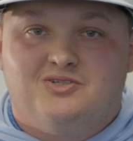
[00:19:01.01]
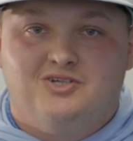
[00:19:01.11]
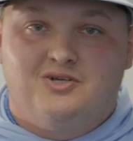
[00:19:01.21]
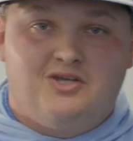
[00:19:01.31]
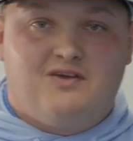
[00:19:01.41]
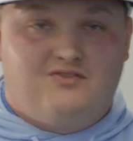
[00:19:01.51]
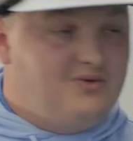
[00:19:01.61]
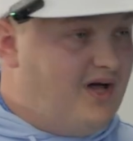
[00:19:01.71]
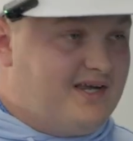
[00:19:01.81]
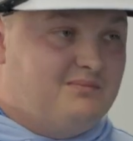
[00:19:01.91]
if you
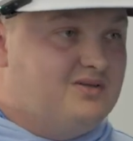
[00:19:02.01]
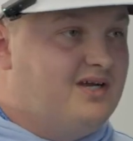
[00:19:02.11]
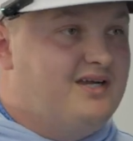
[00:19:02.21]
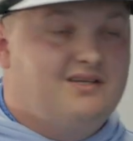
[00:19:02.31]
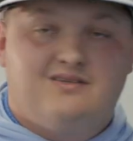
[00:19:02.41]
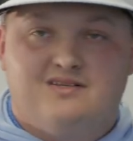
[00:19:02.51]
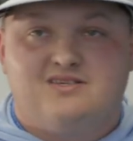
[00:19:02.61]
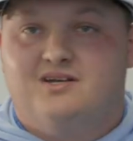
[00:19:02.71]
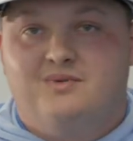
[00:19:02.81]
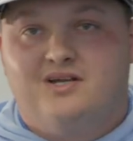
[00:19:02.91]
like a blade, it's
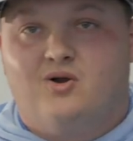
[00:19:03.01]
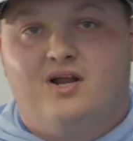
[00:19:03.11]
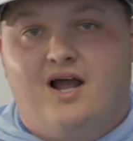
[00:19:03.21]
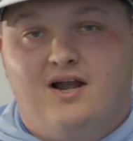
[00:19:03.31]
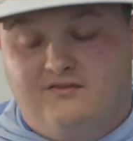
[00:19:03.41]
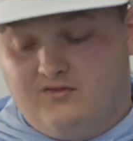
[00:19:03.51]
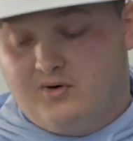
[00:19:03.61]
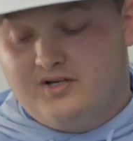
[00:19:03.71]
going to be a great iron for you.